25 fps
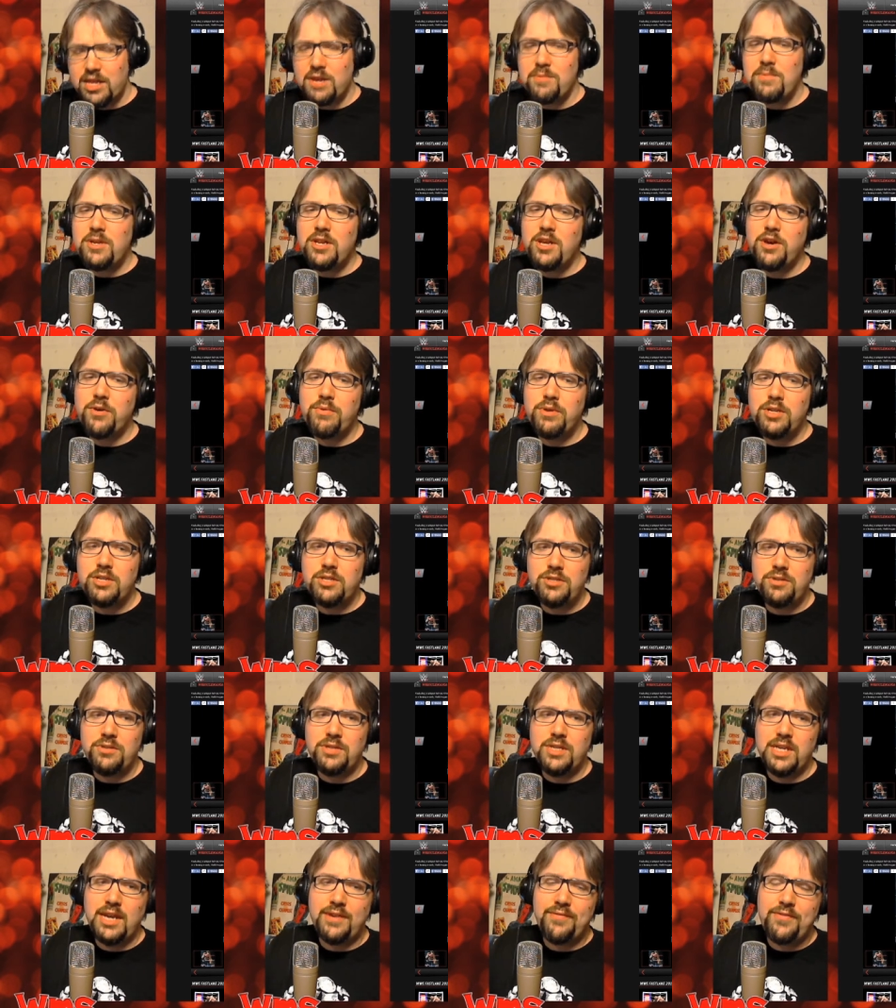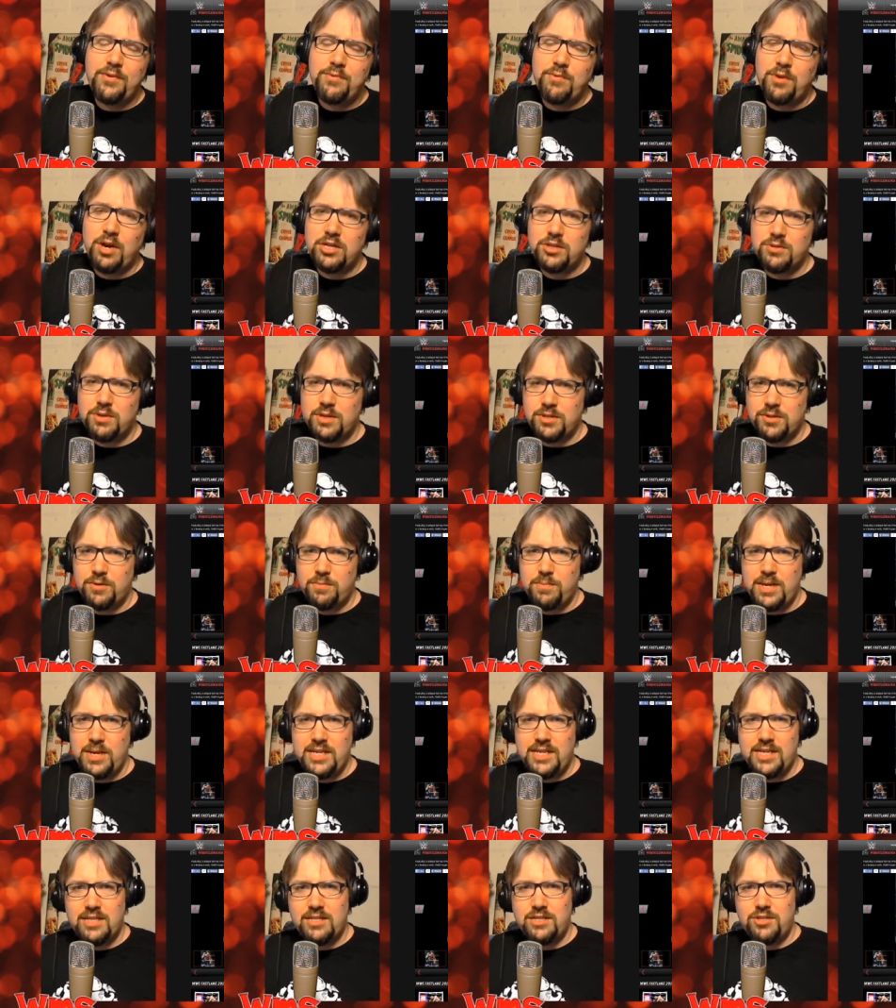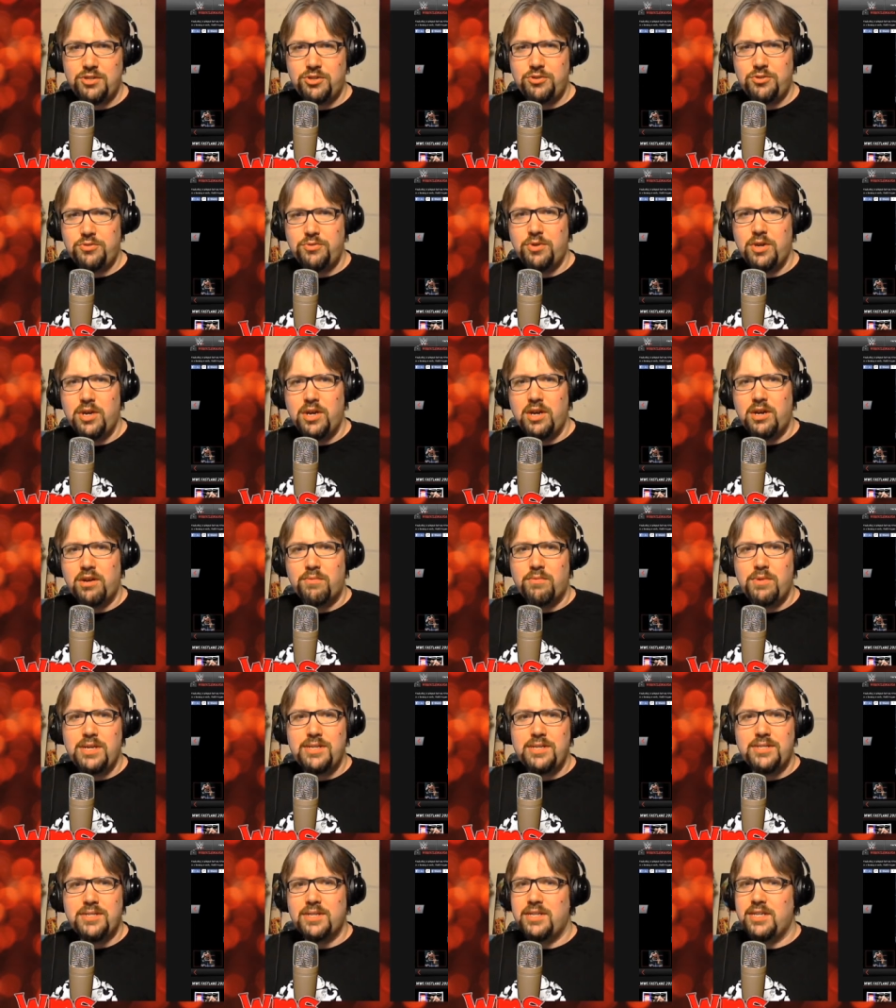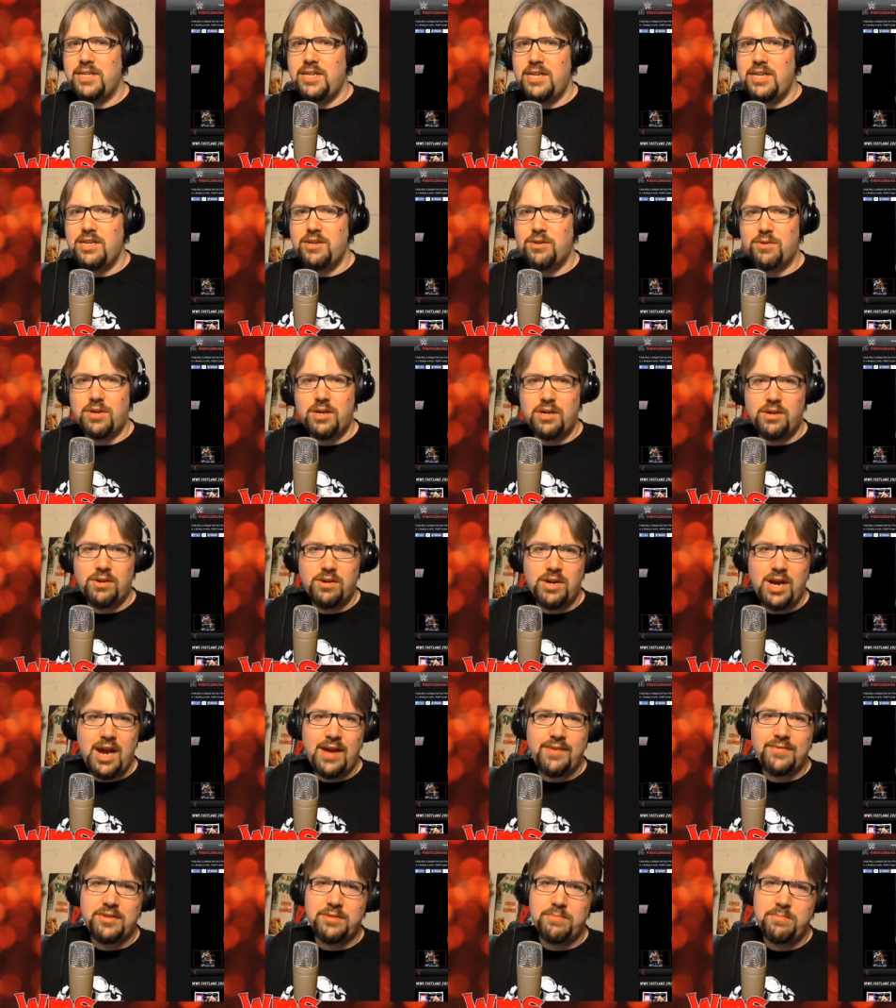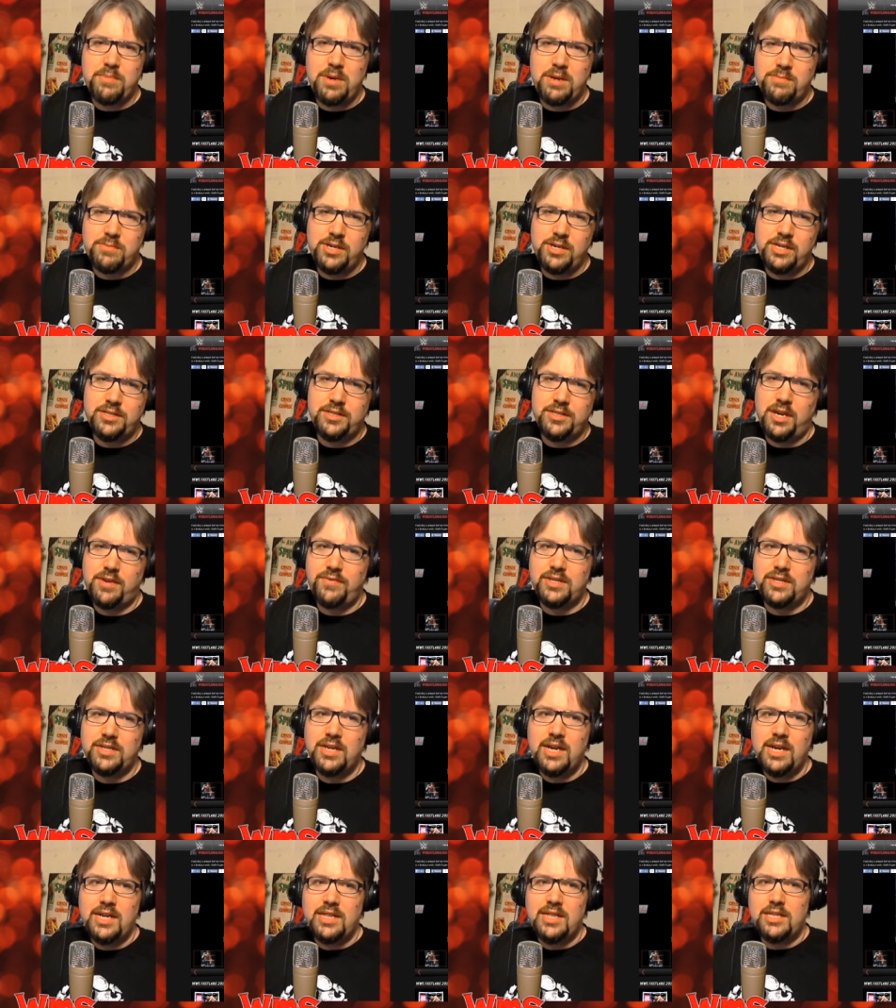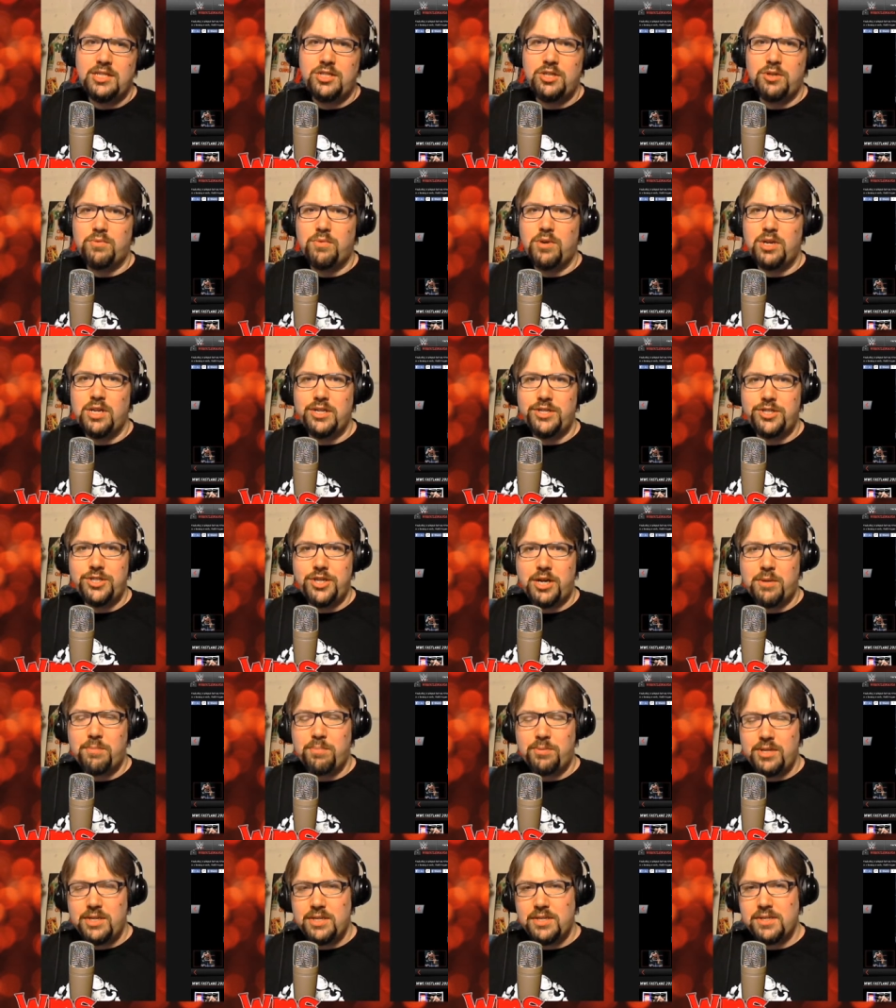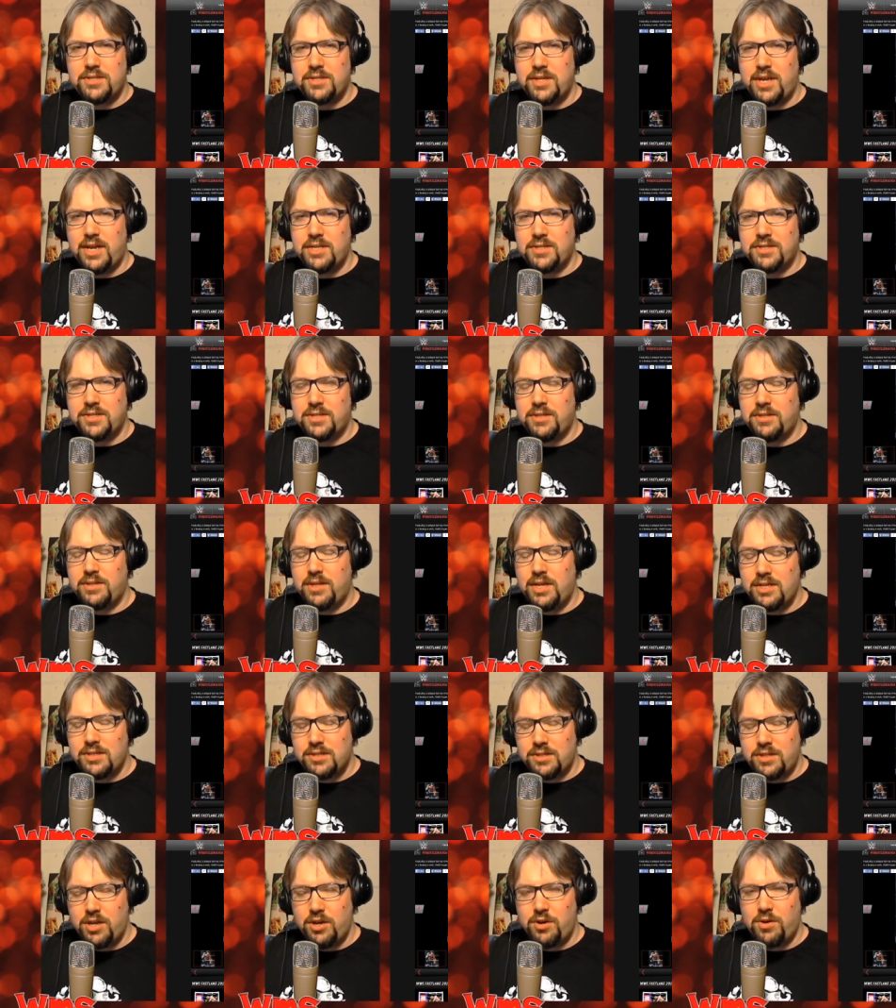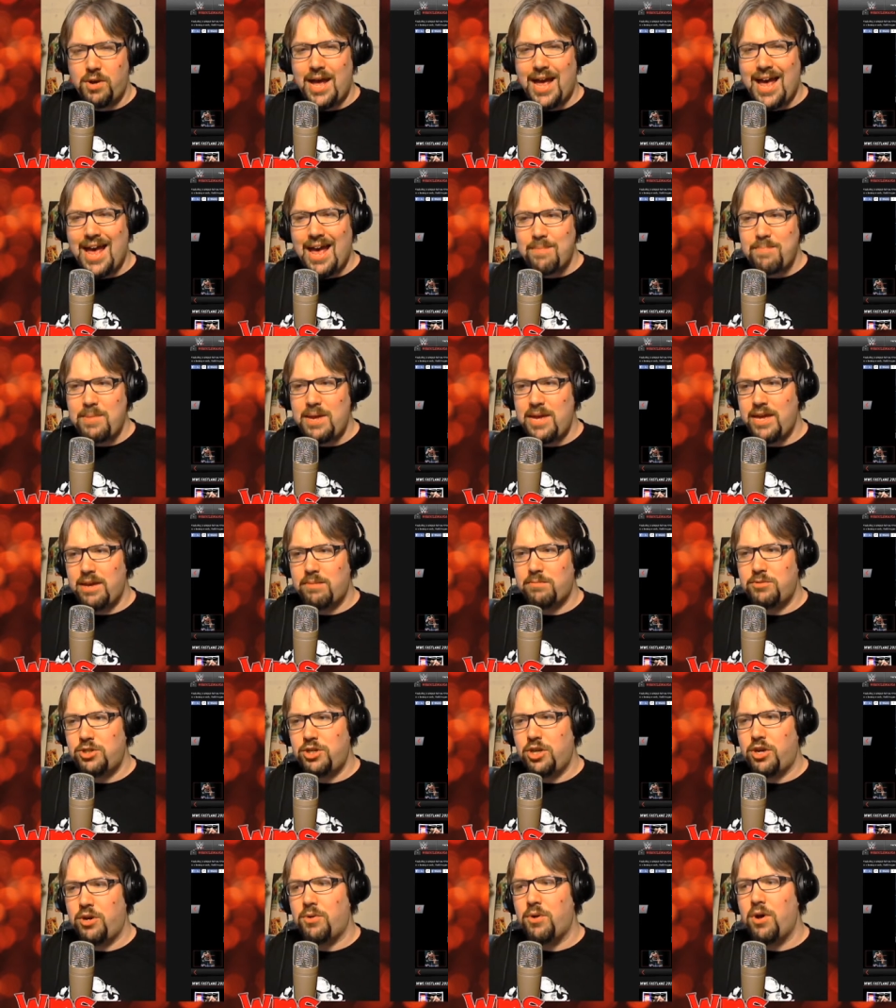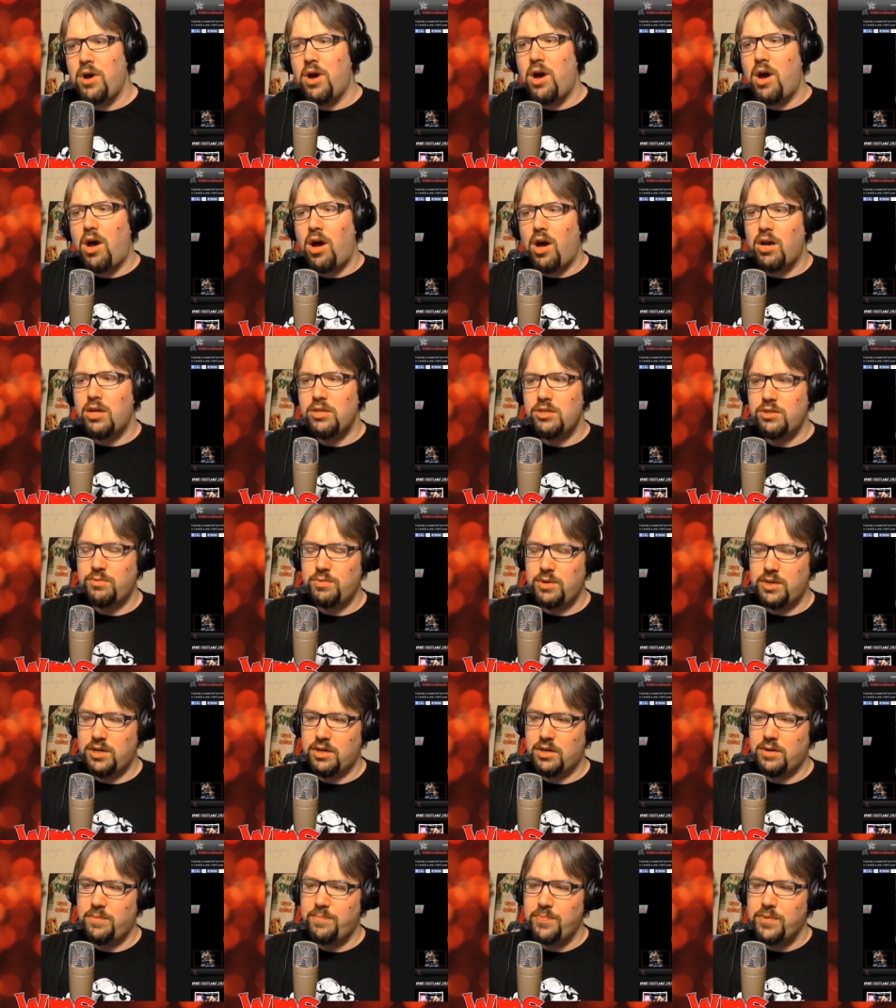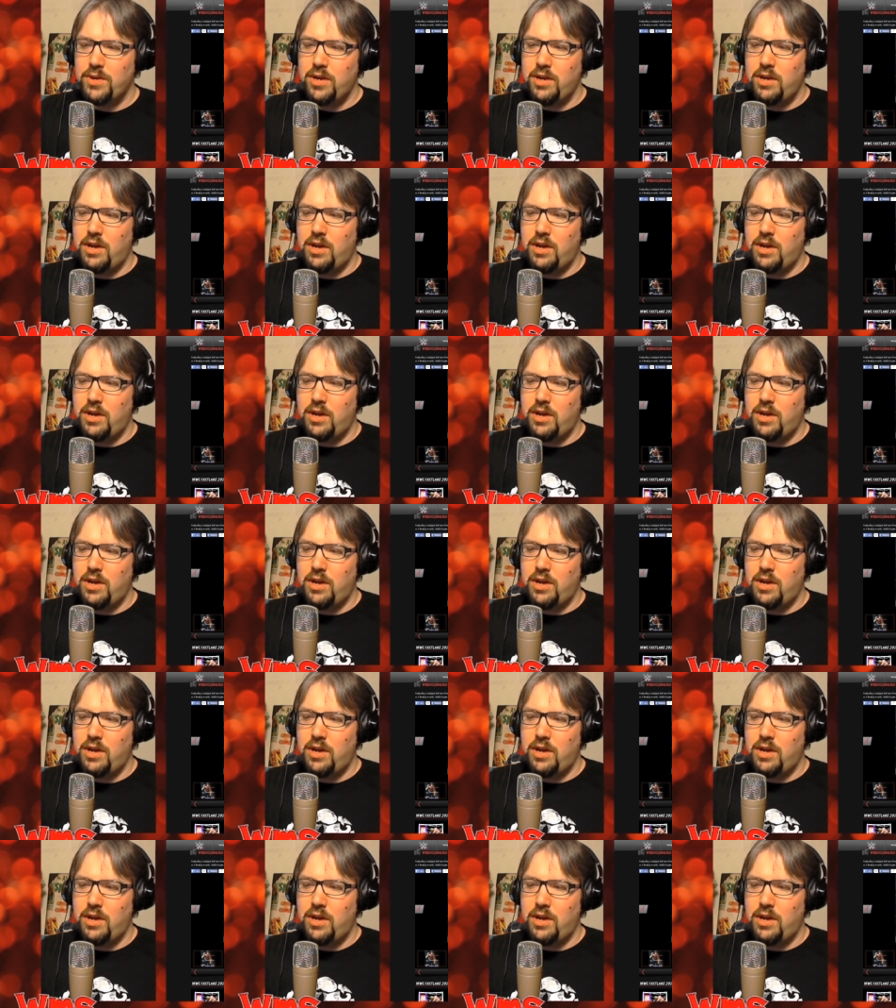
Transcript: let me know what you think. Have you watched WrestleMania 2 recently or, or have some memories of it that you want to share? Please let us, let us know at Mayhem Show on Twitter